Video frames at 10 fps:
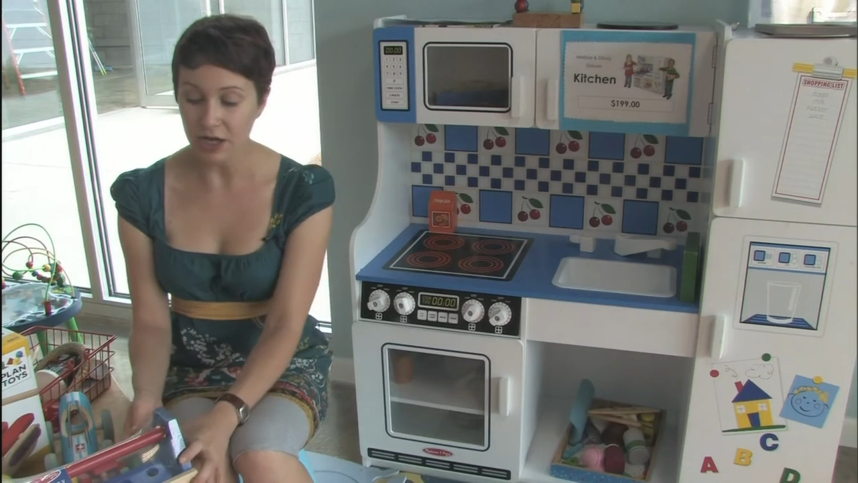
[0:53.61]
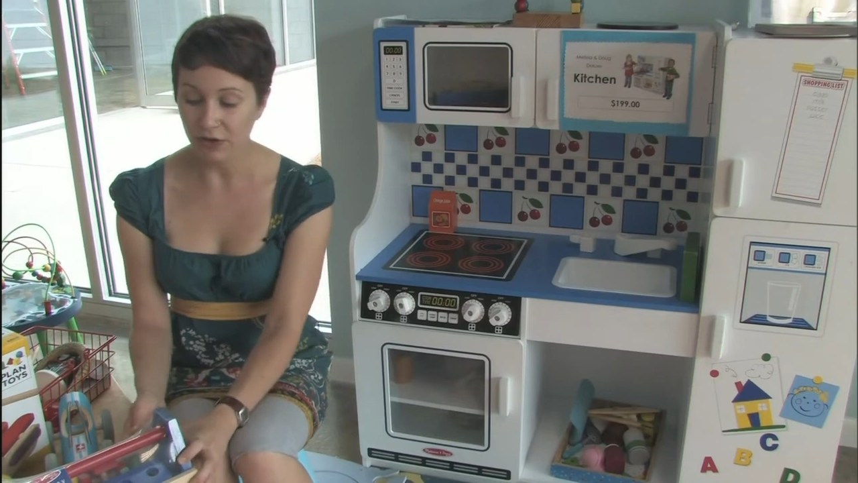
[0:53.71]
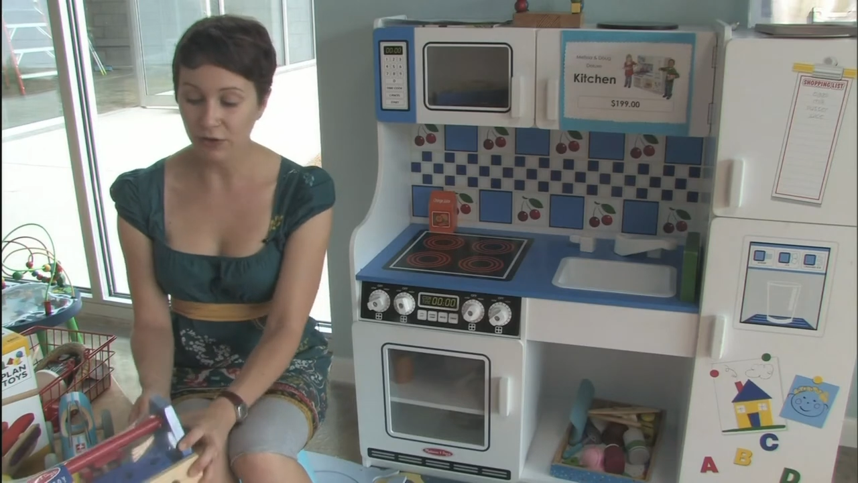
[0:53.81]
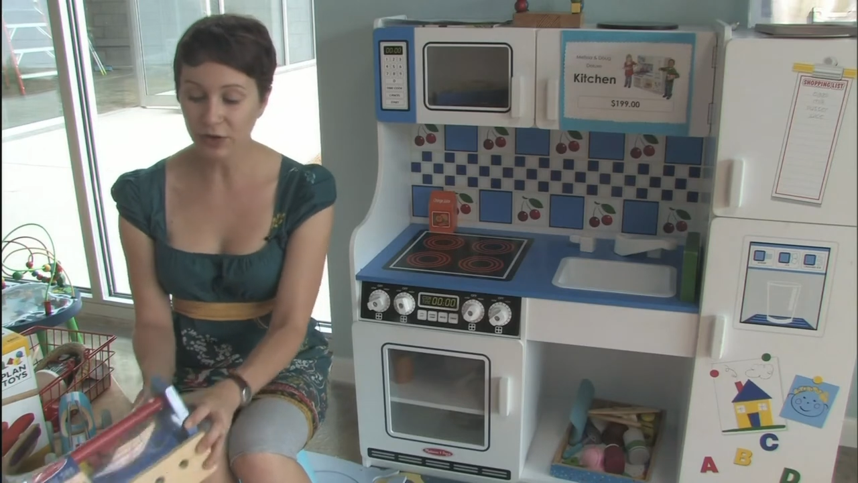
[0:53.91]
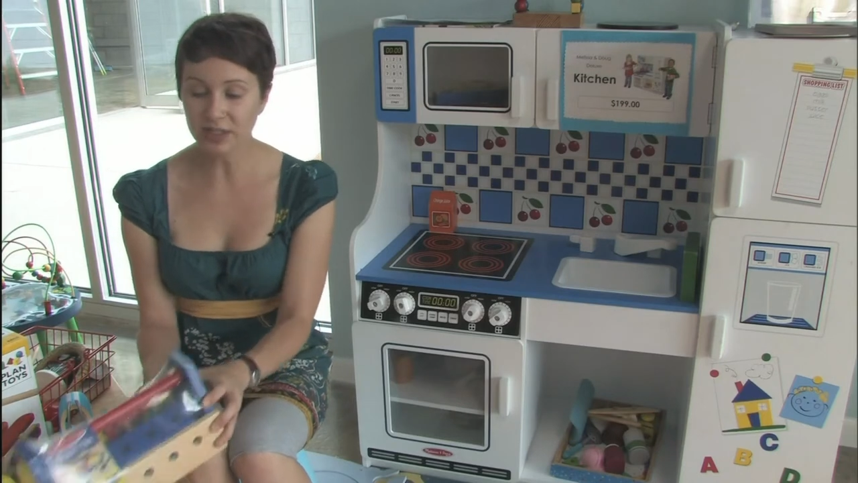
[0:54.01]

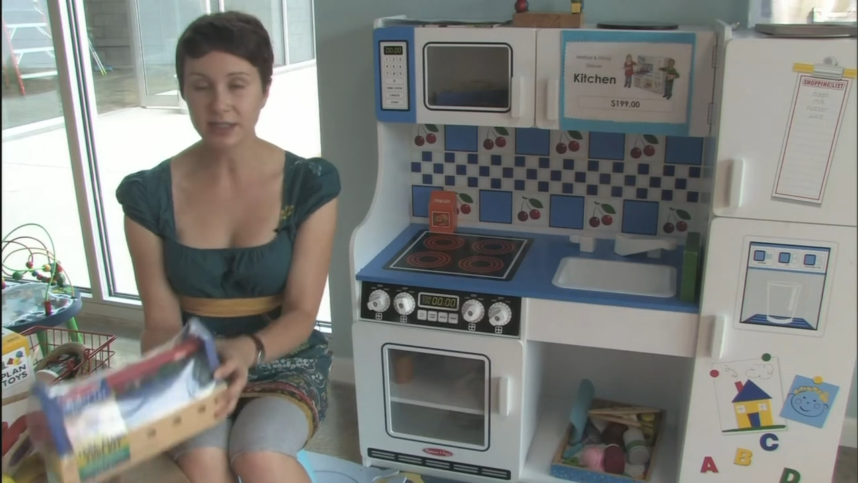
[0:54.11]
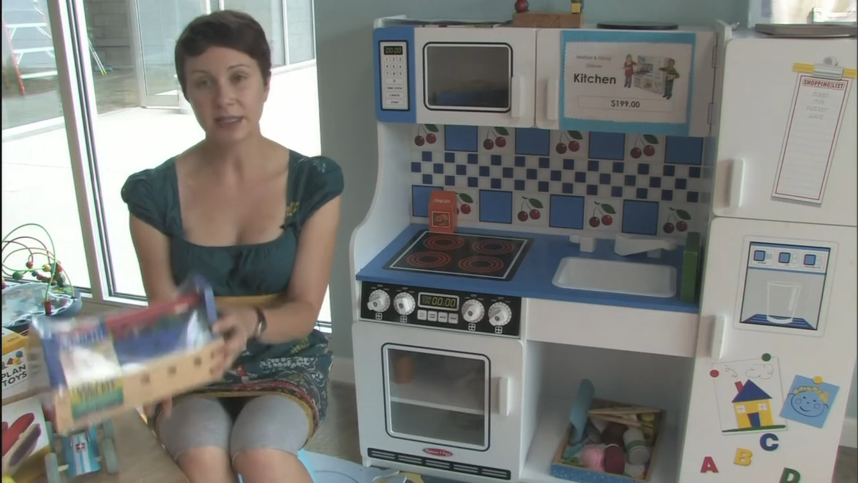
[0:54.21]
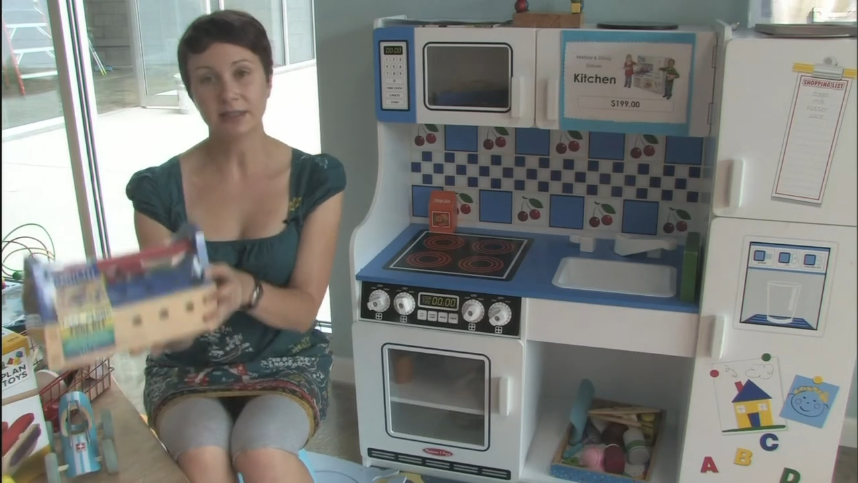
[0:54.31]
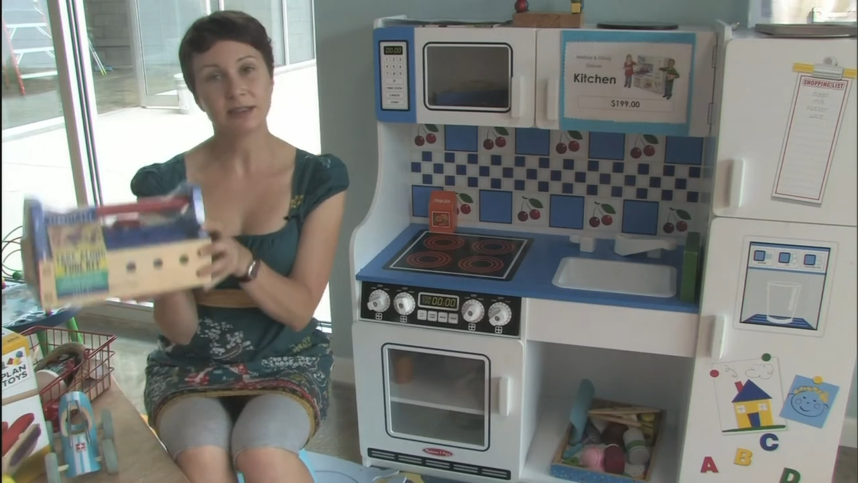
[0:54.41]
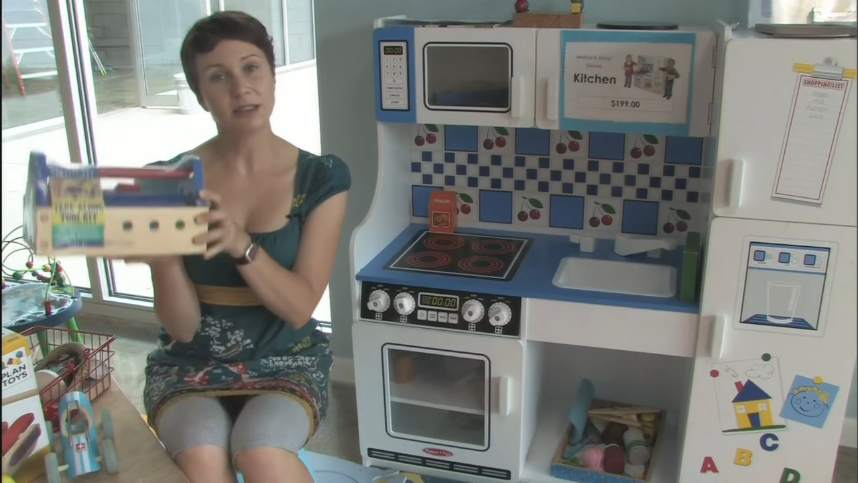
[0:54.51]
For
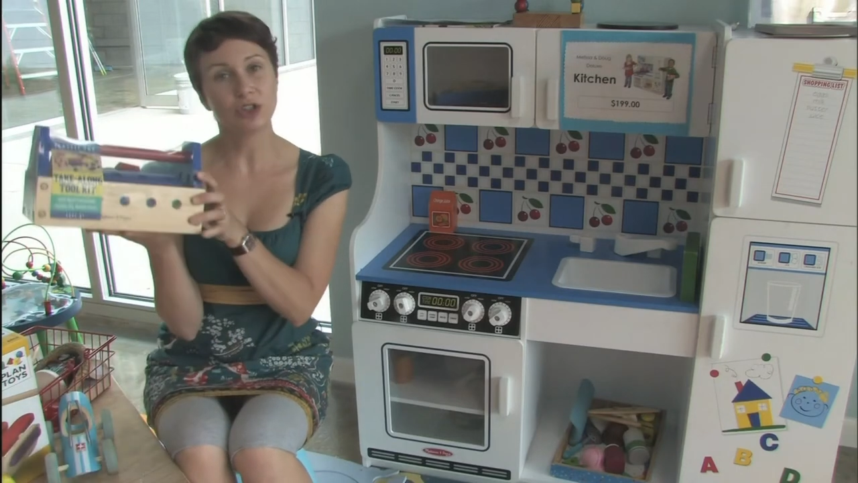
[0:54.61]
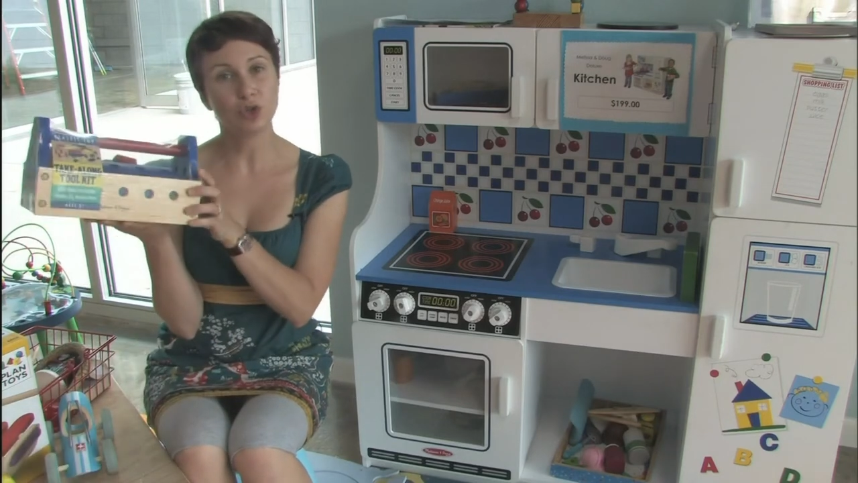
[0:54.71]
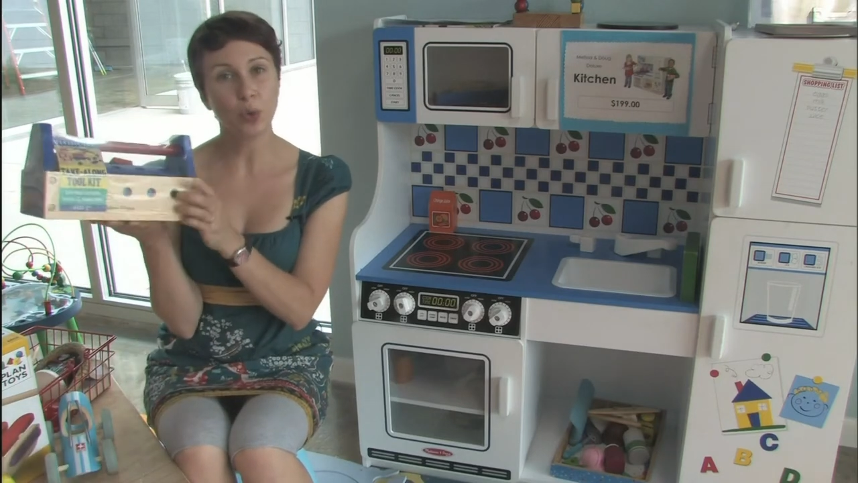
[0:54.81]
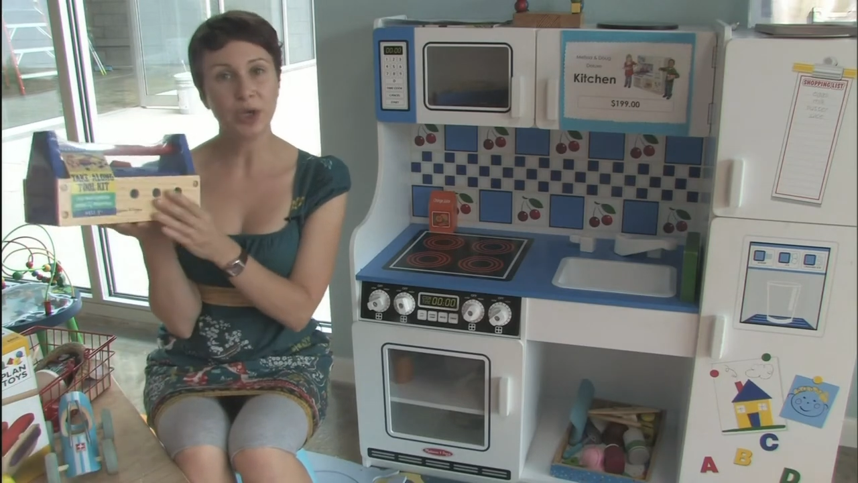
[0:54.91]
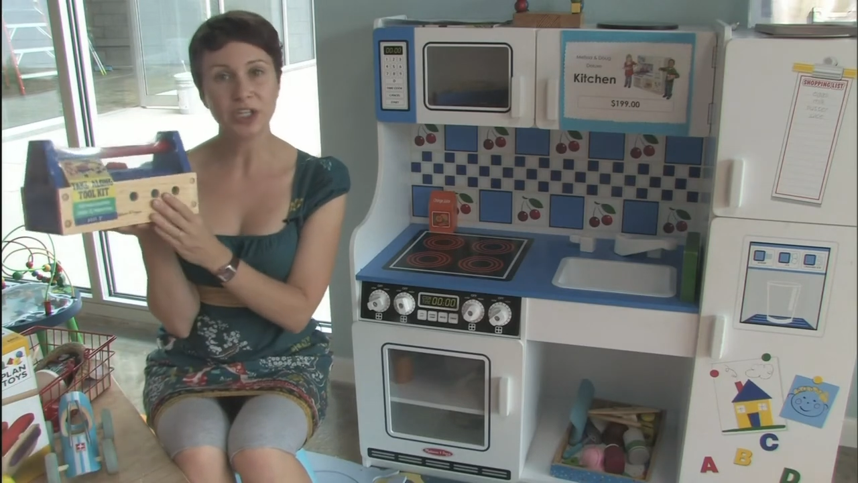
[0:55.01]
instance,
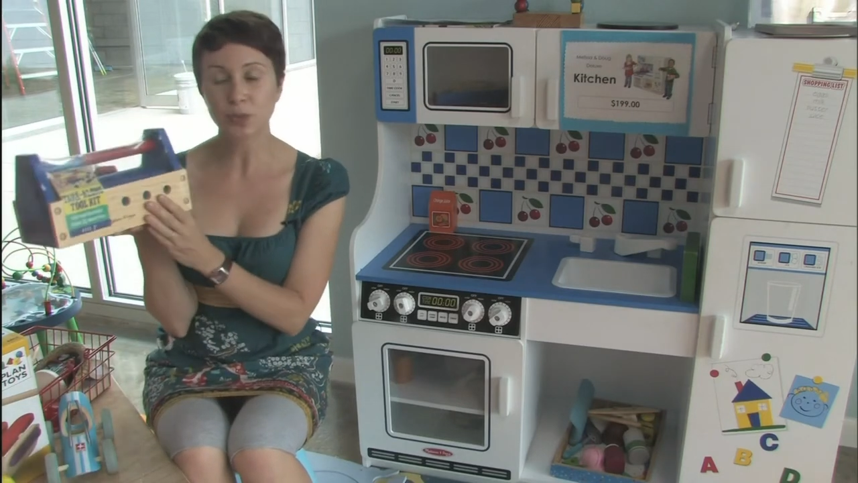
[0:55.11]
toys